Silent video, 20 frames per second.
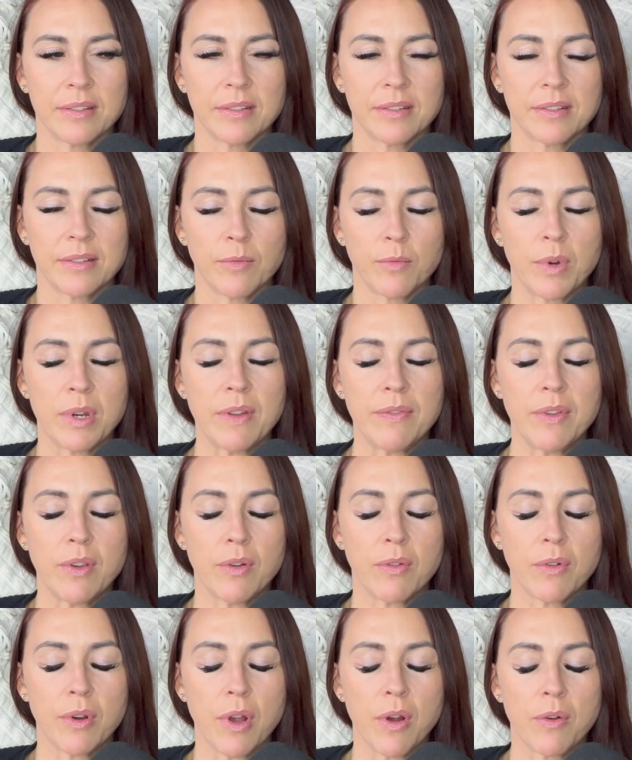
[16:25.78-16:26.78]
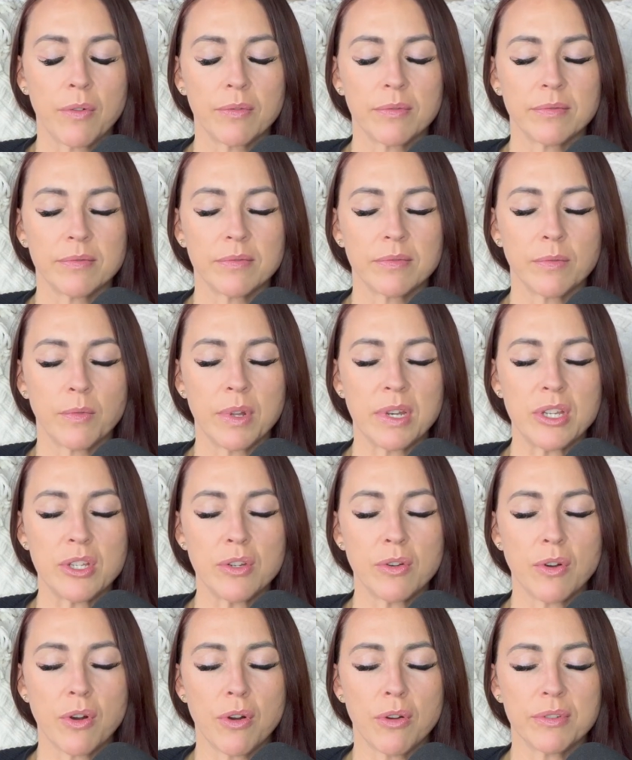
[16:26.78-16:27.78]
What have you grown? What did
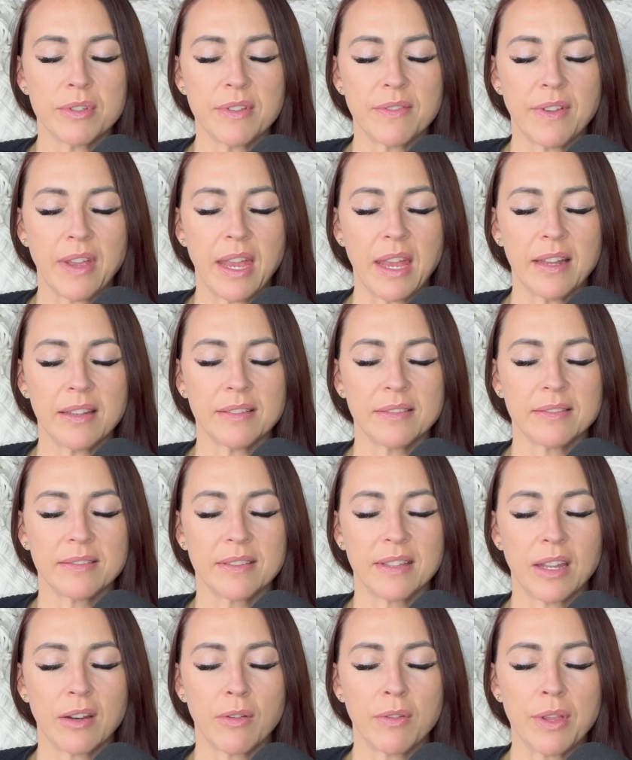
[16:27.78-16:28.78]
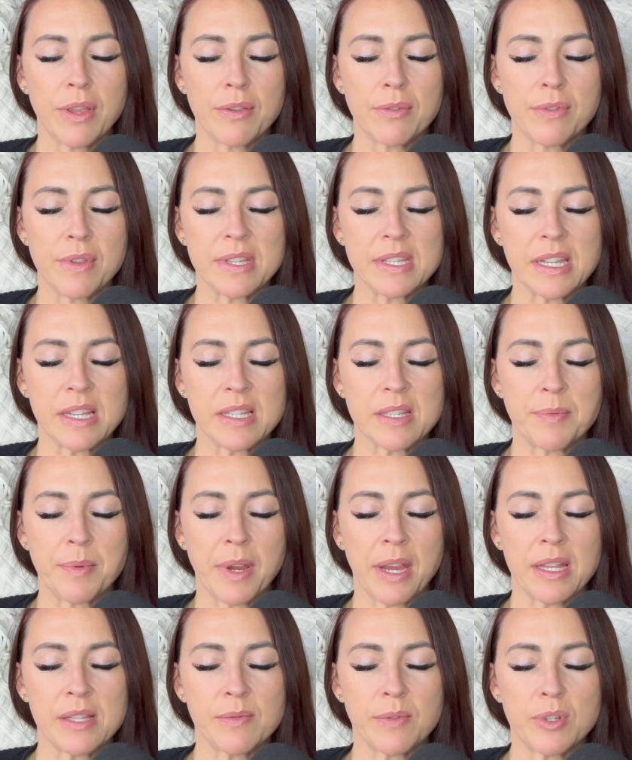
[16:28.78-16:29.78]
you cultivate that only through this
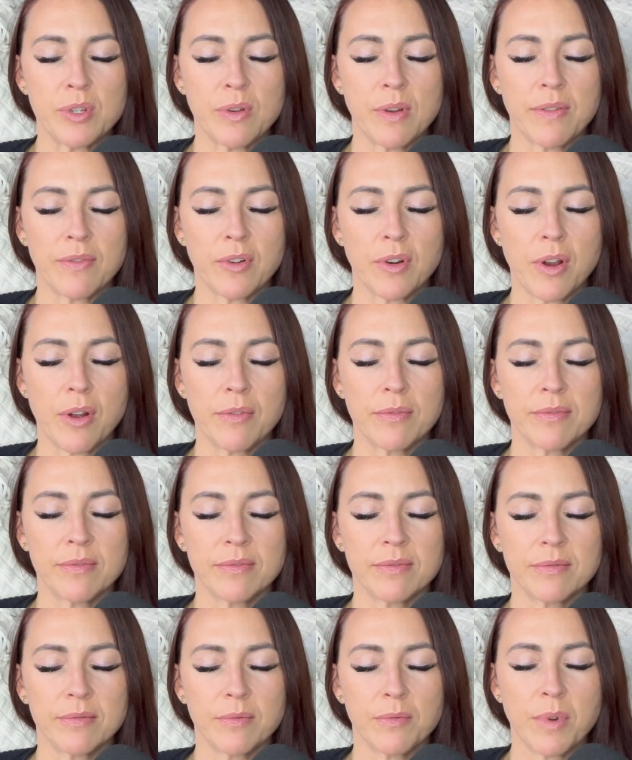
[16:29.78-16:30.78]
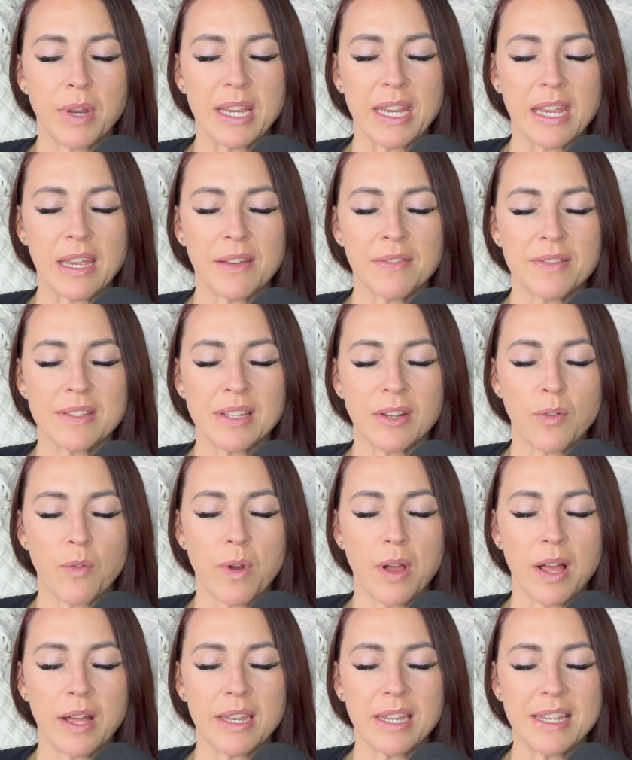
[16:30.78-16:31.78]
experience would you have grown? What gifts and
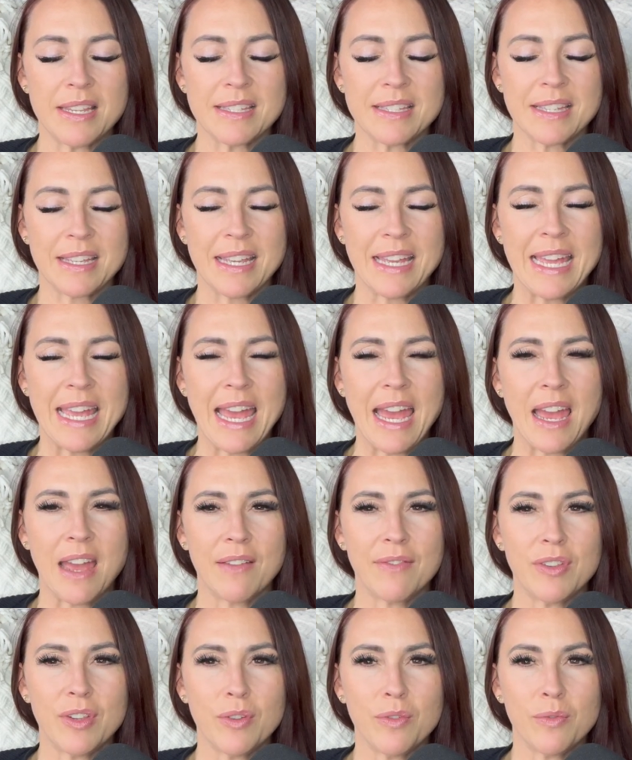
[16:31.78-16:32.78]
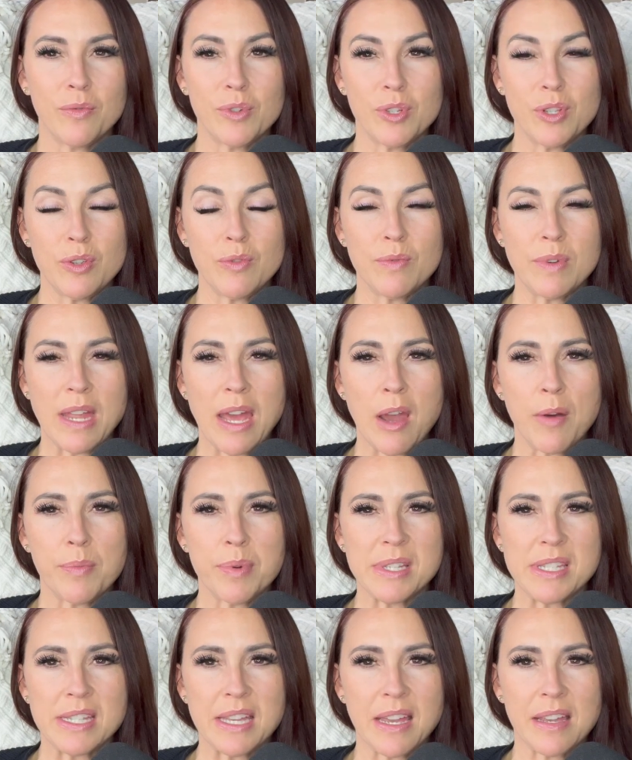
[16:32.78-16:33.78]
qualities do you now
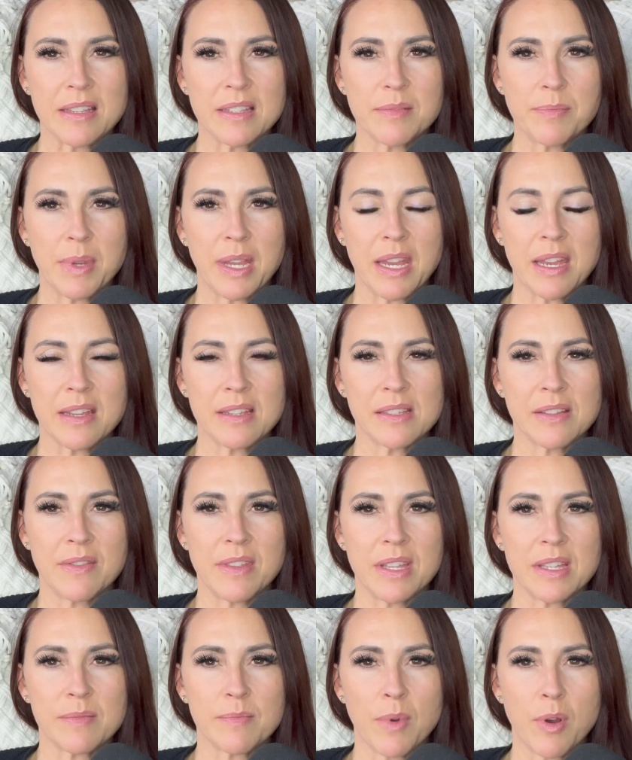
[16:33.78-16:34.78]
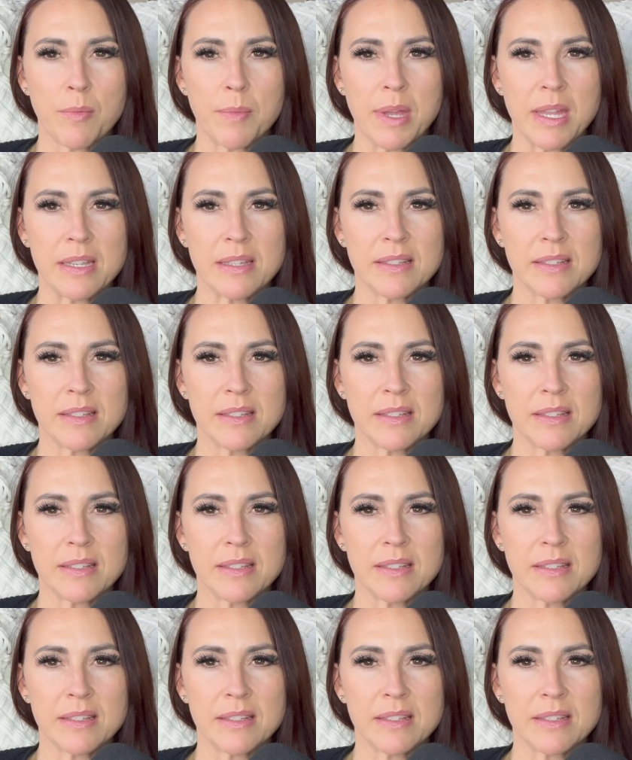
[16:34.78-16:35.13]
possess because of this moment?